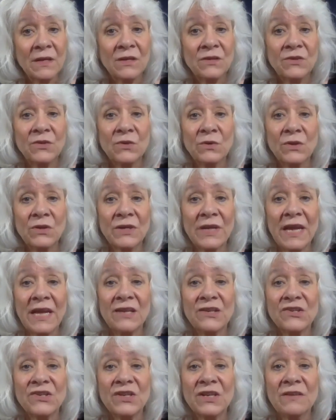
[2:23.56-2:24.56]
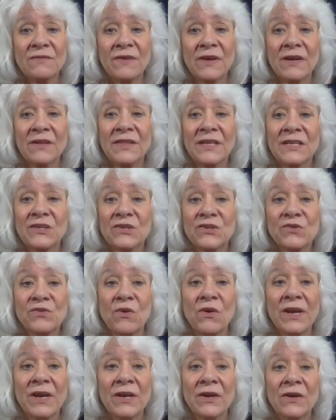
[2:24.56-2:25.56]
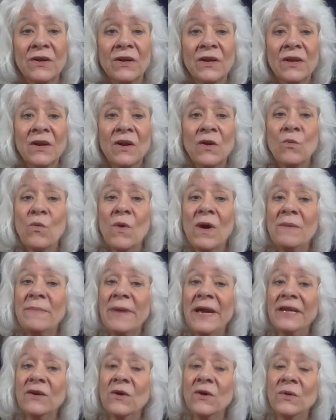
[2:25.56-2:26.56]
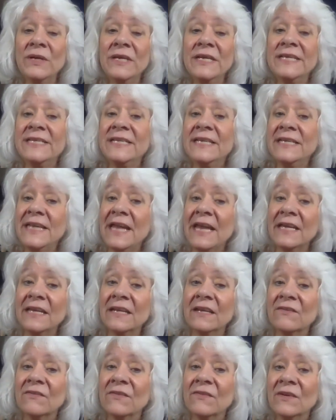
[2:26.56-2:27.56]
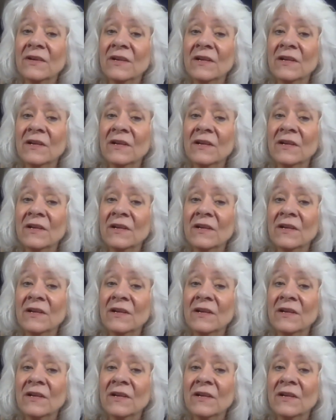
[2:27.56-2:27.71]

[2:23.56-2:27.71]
To look at Shiva, the destroyer, one might only see negative,